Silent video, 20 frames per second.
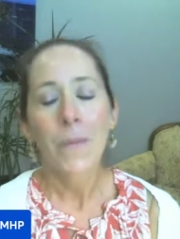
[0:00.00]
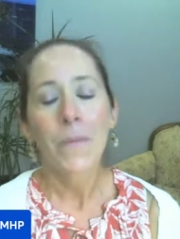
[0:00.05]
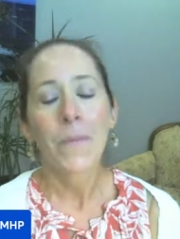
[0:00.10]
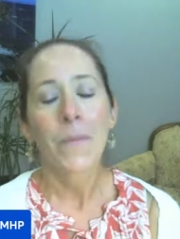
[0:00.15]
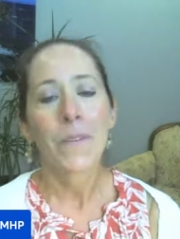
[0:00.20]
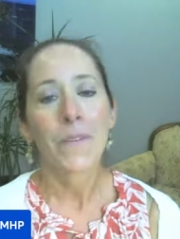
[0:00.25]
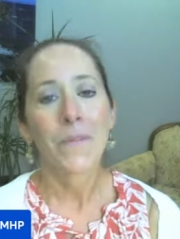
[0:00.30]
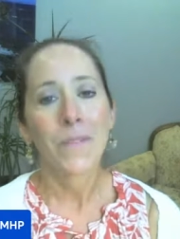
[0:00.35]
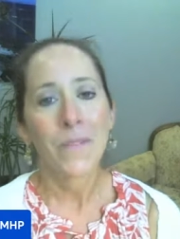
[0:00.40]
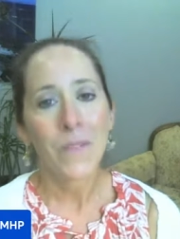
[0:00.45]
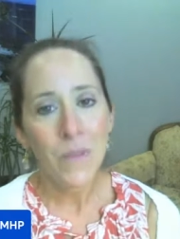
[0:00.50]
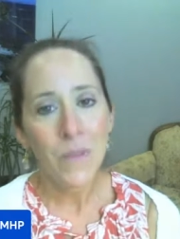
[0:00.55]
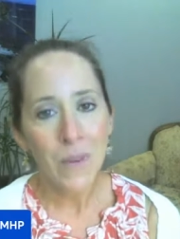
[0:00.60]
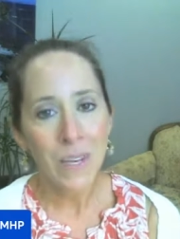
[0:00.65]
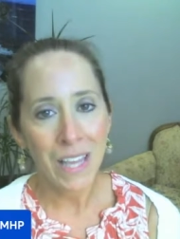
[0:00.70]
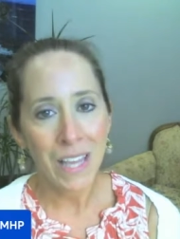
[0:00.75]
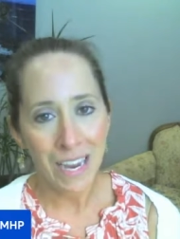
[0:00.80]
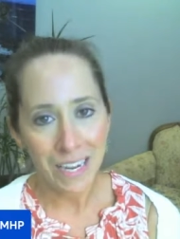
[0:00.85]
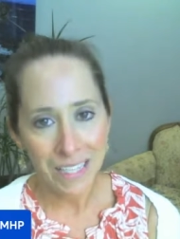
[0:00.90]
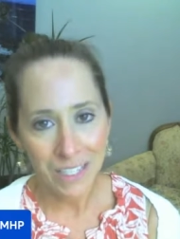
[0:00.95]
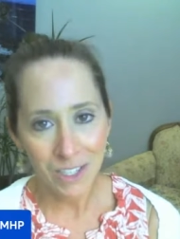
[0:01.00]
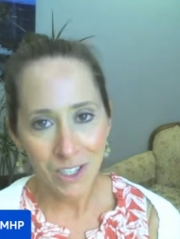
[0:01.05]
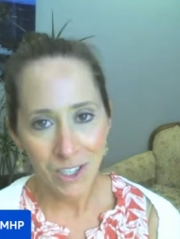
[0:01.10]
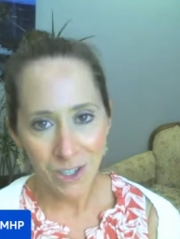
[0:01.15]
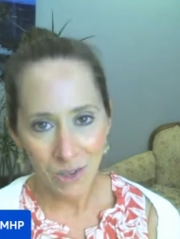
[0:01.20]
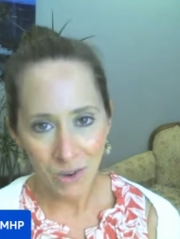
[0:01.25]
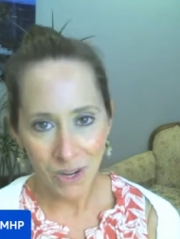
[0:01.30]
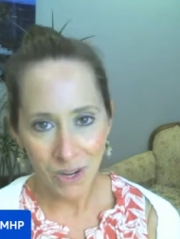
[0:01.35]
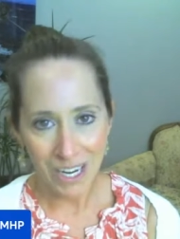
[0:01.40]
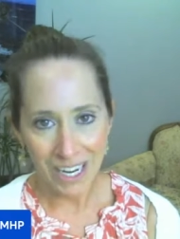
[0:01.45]
But if you would like to
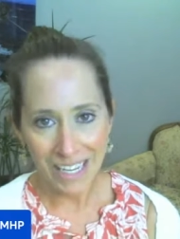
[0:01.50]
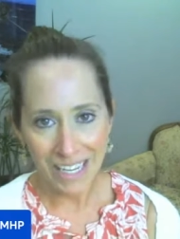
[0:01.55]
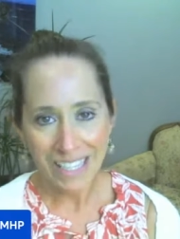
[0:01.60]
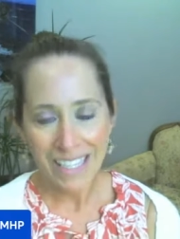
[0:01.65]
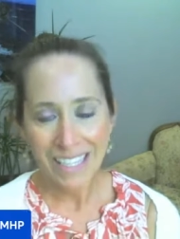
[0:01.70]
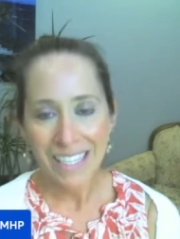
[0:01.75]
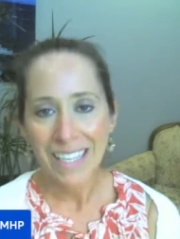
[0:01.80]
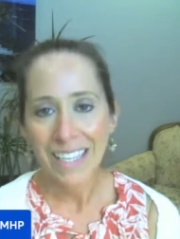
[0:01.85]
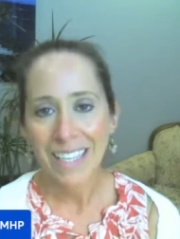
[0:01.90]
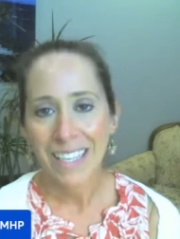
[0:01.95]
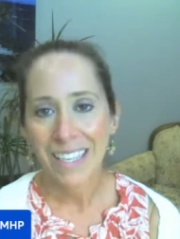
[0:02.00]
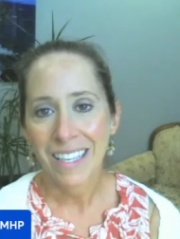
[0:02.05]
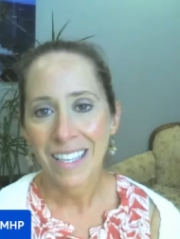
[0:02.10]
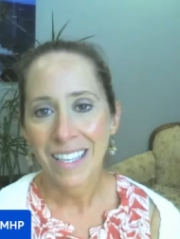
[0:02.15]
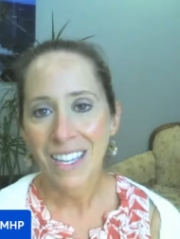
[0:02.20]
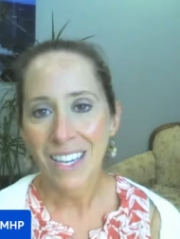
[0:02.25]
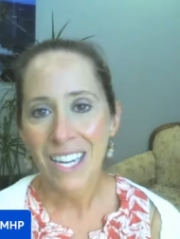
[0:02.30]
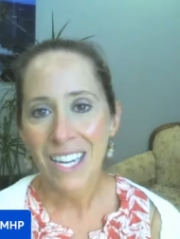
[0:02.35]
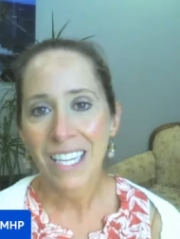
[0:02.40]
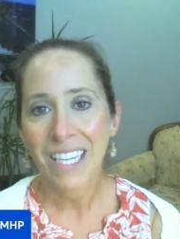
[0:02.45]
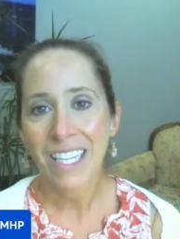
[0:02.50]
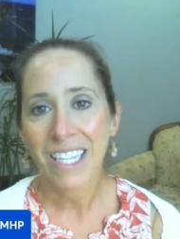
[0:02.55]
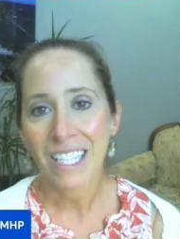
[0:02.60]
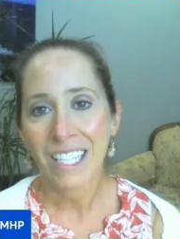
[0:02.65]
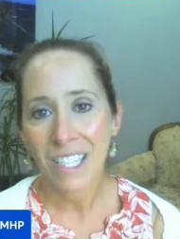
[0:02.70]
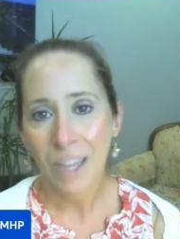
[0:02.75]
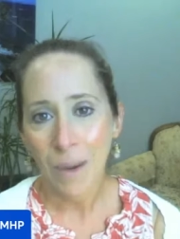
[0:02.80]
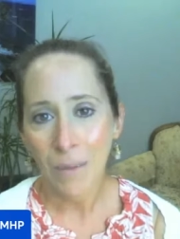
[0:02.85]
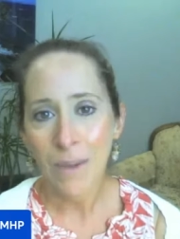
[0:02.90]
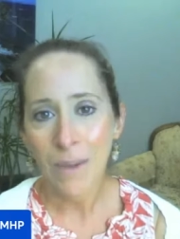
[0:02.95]
join us, look at
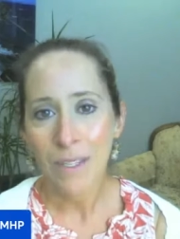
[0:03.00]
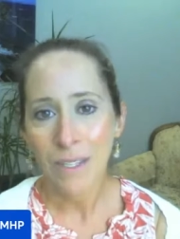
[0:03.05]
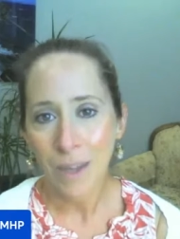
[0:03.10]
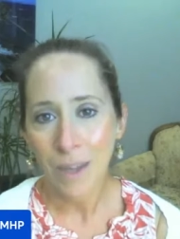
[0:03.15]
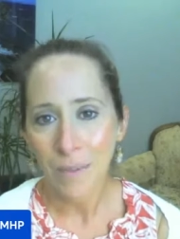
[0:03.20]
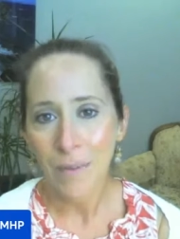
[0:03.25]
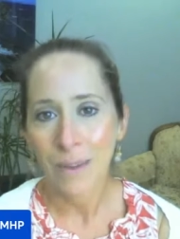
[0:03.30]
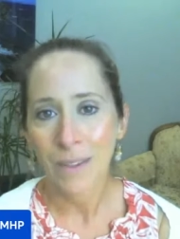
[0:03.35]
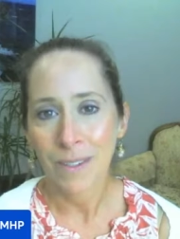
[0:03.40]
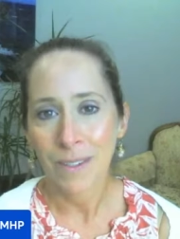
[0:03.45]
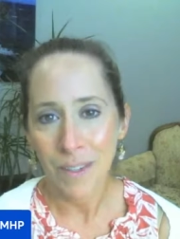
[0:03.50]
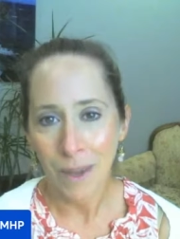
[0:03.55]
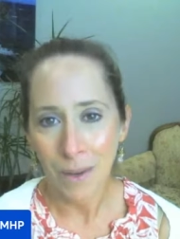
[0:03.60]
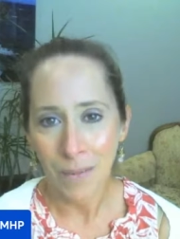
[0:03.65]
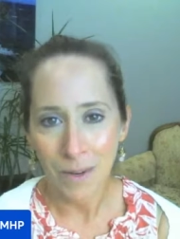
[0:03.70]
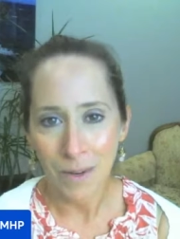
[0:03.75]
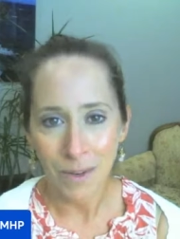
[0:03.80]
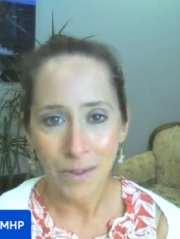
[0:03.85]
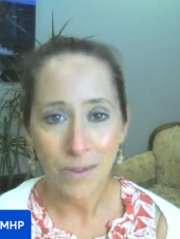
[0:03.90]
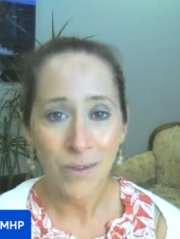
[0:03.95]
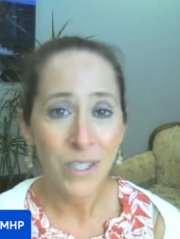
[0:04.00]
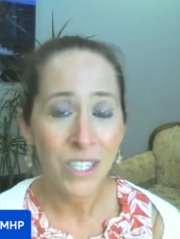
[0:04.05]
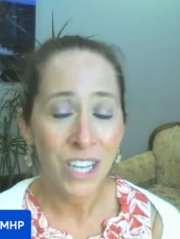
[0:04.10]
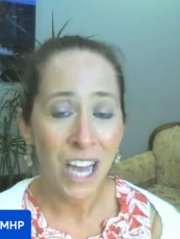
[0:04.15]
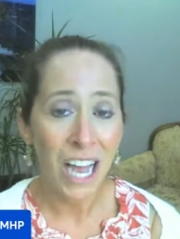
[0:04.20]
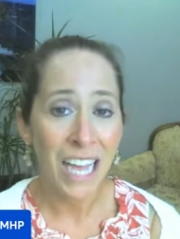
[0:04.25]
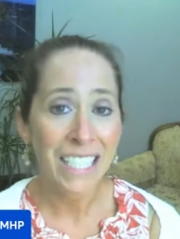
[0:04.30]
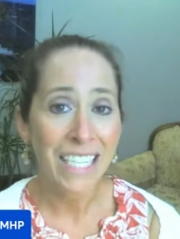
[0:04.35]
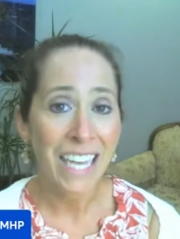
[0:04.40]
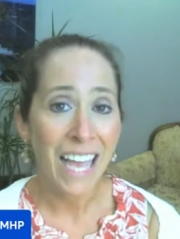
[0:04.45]

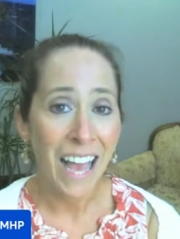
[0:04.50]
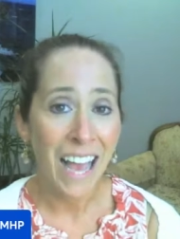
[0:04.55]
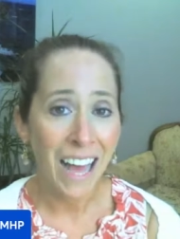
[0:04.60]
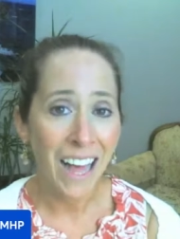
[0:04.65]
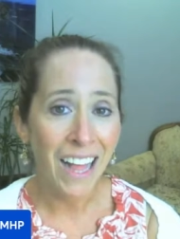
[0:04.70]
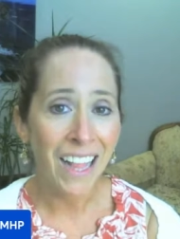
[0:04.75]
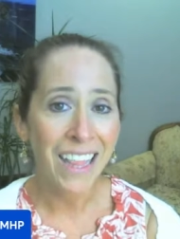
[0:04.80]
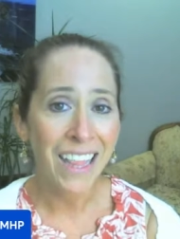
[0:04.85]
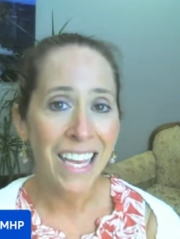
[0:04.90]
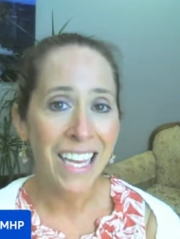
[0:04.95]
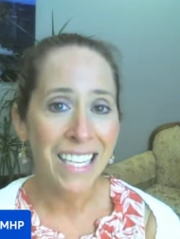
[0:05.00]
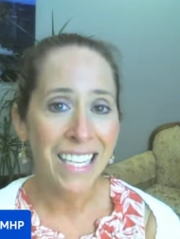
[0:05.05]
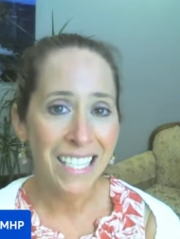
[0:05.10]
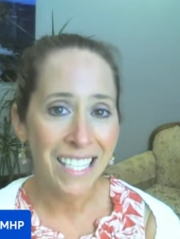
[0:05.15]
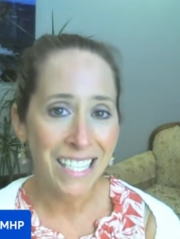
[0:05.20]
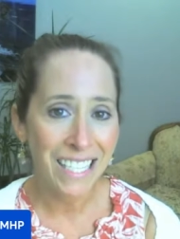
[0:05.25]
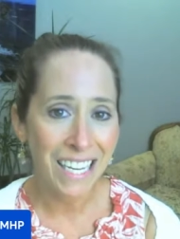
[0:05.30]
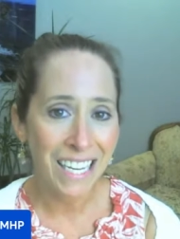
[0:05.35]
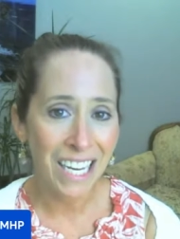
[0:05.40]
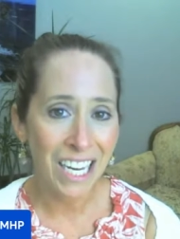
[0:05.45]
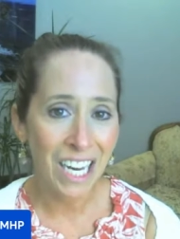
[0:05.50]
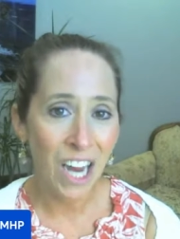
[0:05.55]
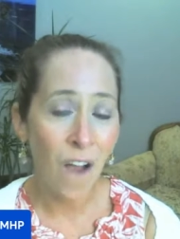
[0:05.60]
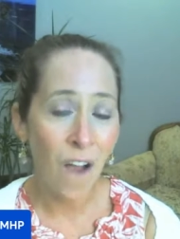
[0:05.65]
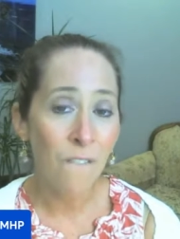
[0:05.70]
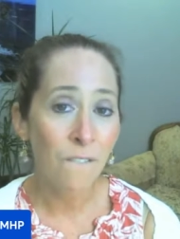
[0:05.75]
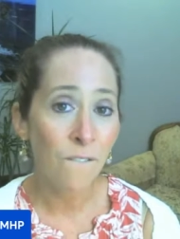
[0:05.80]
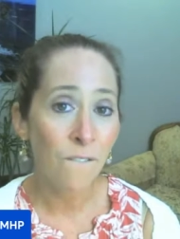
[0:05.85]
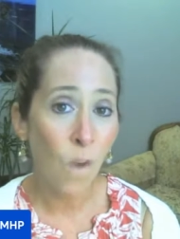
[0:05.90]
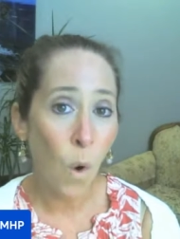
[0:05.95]

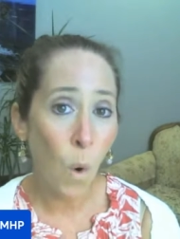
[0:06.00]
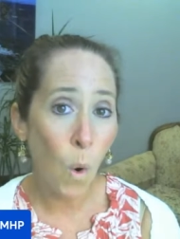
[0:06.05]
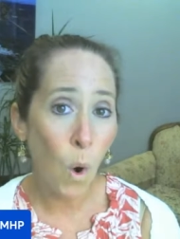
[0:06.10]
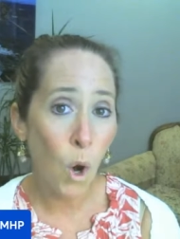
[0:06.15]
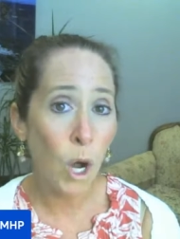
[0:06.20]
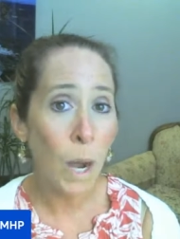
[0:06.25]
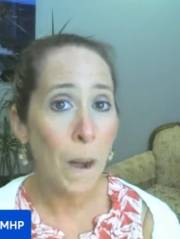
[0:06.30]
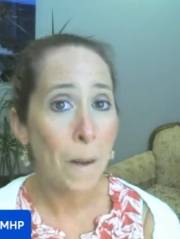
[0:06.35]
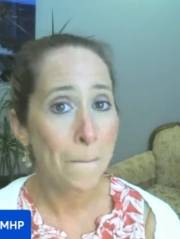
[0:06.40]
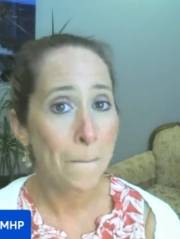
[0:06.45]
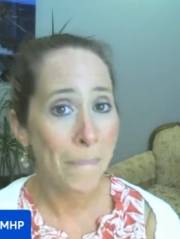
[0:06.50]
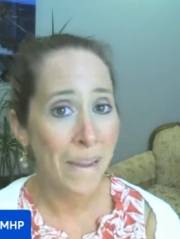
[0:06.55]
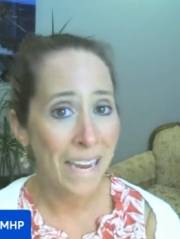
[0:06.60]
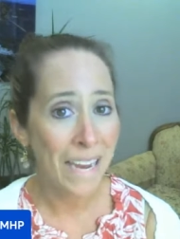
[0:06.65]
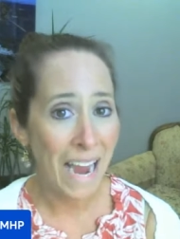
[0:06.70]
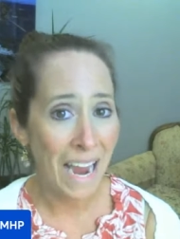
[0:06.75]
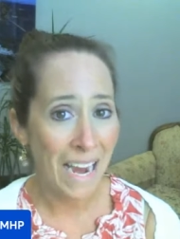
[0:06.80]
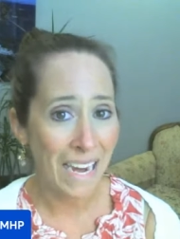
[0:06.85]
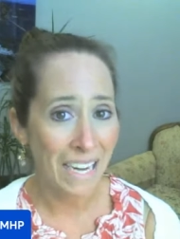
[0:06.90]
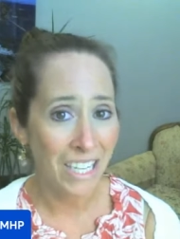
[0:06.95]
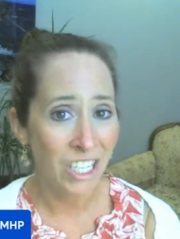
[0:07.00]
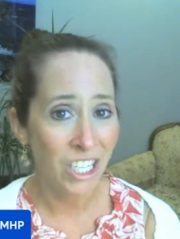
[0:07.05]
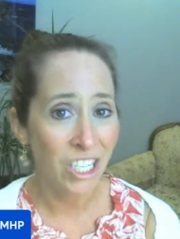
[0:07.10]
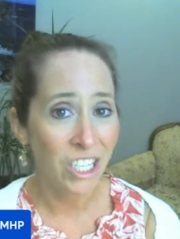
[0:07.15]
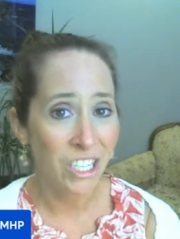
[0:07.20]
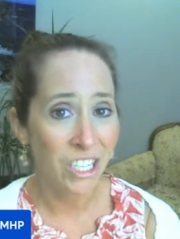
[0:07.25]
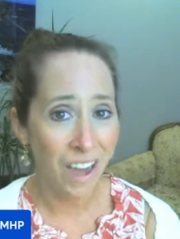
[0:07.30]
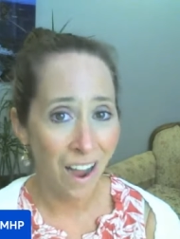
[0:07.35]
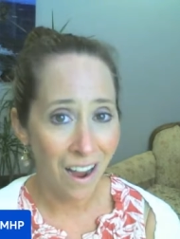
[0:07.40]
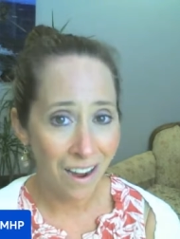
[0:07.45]

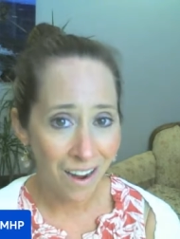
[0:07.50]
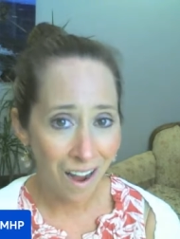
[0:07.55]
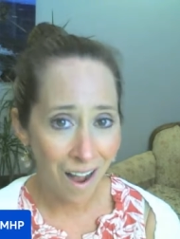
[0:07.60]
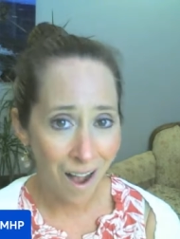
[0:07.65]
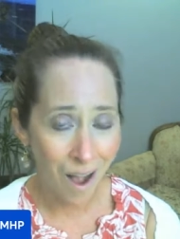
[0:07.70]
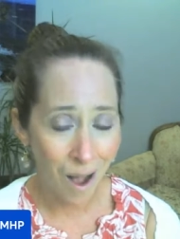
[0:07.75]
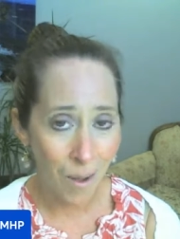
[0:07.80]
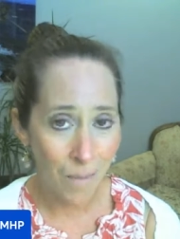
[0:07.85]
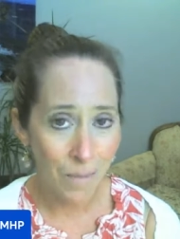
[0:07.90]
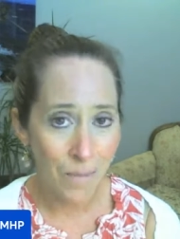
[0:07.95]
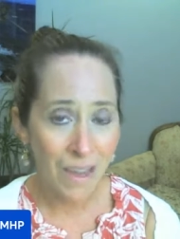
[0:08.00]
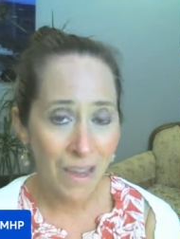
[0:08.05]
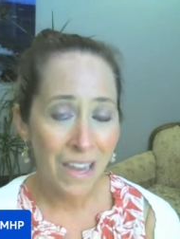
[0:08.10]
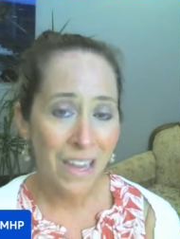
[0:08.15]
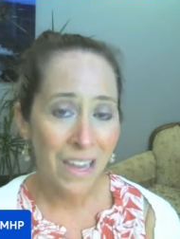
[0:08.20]
www.lc4bh.com.